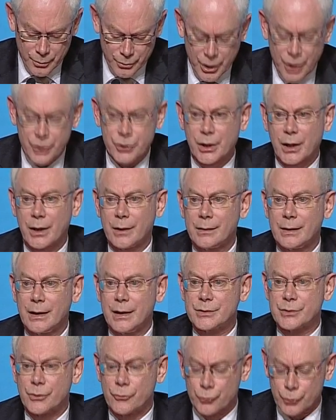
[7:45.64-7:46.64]
Russia
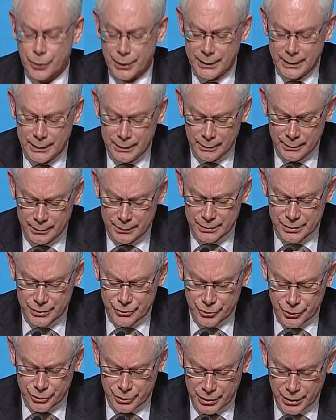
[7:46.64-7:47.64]
is a real
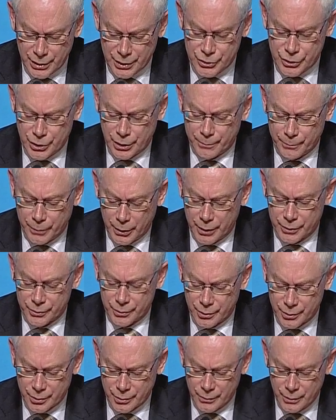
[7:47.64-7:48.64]
strategic
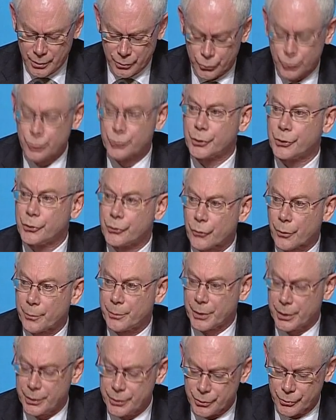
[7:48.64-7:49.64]
partner to the
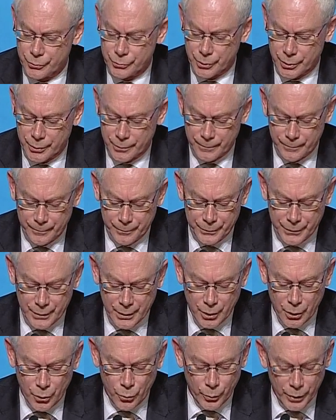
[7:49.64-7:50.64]
European Union.
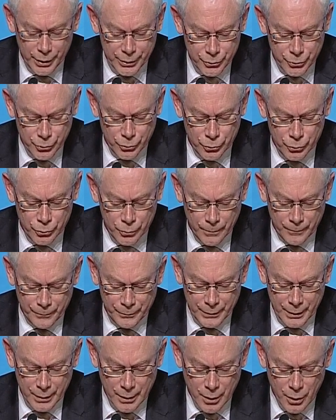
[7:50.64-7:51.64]
With you,
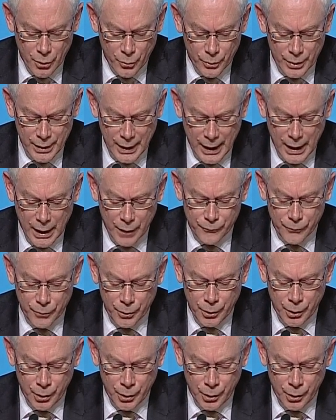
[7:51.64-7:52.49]
we have